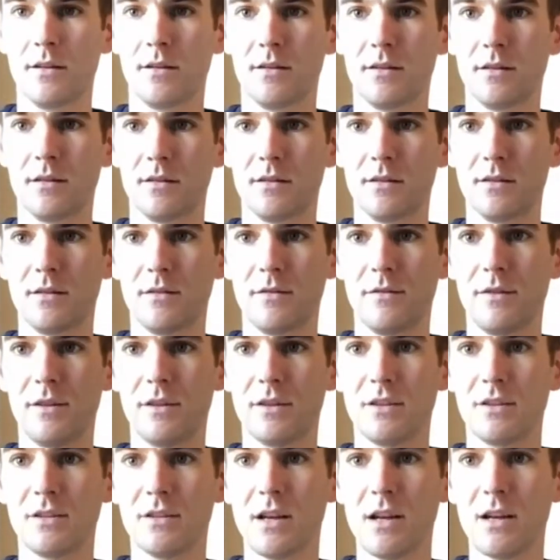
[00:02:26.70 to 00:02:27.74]
So your
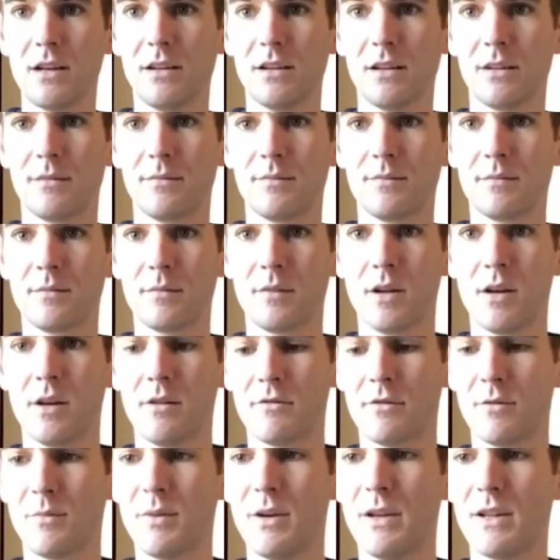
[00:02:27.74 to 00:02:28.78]
fish is dangling.
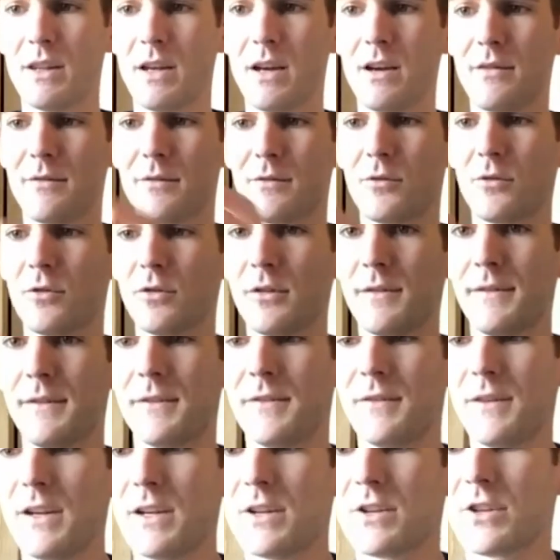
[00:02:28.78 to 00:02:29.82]
Repeat that for all of your
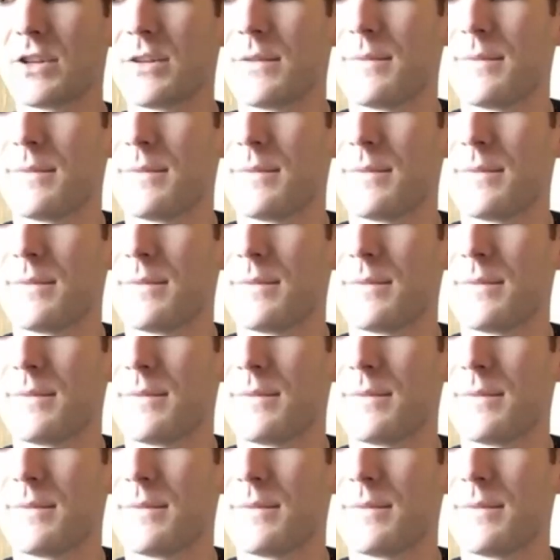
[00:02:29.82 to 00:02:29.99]
fish.